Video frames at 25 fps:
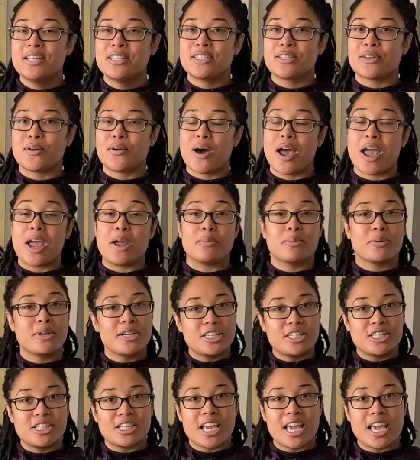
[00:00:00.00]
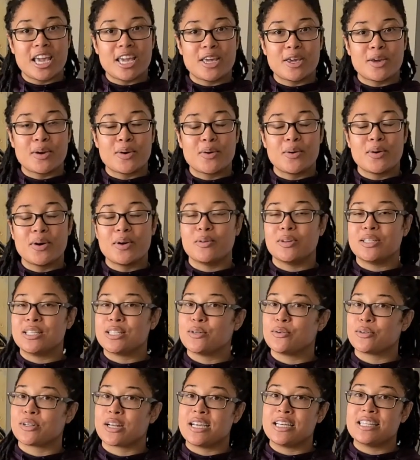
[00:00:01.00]
So I appreciate you. It was
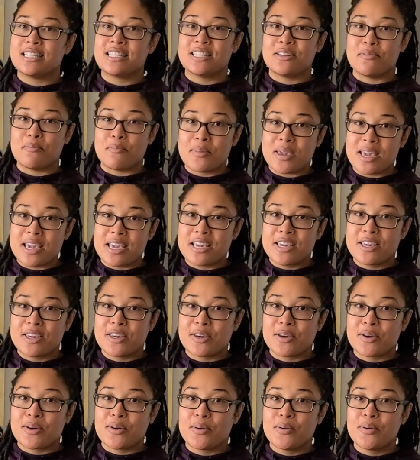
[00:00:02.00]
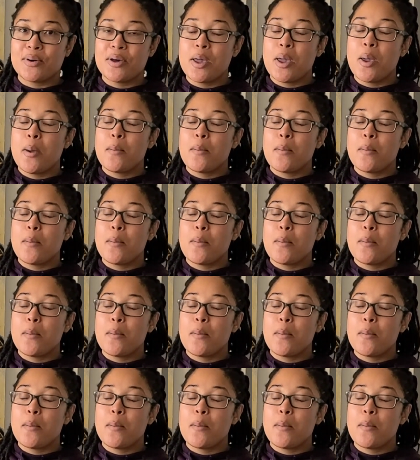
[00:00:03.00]
so nice to meet you.